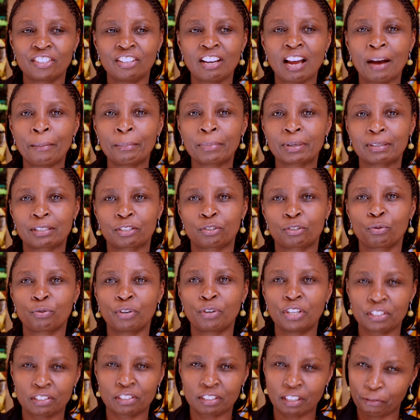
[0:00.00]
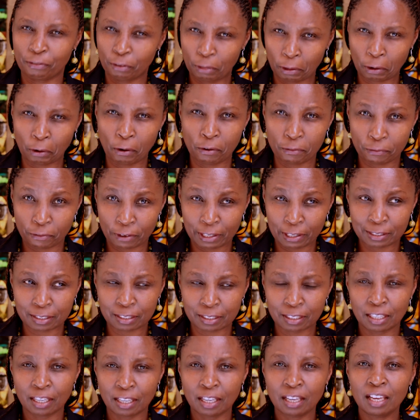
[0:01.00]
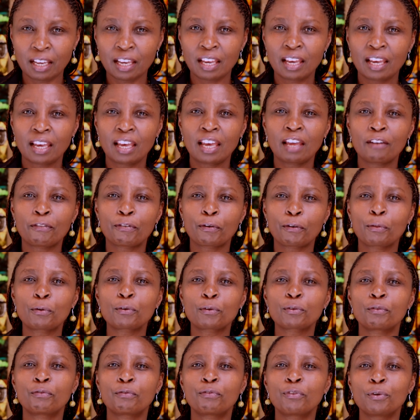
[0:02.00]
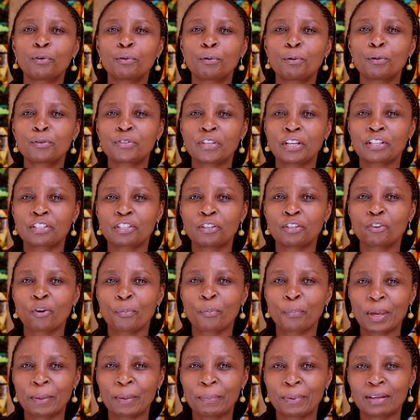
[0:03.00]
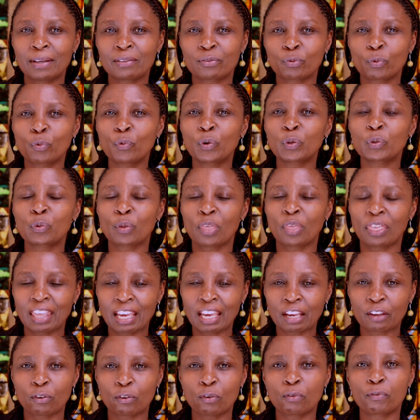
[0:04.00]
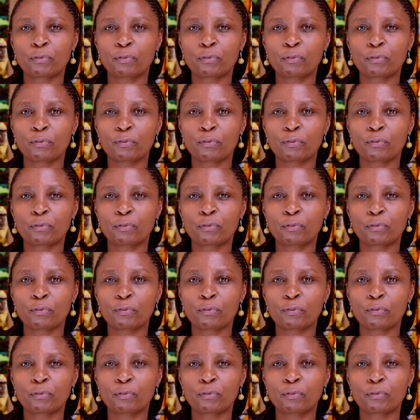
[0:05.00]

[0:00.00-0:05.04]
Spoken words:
numbers to register for the conference. And for those of you who sent in your papers, we want to thank you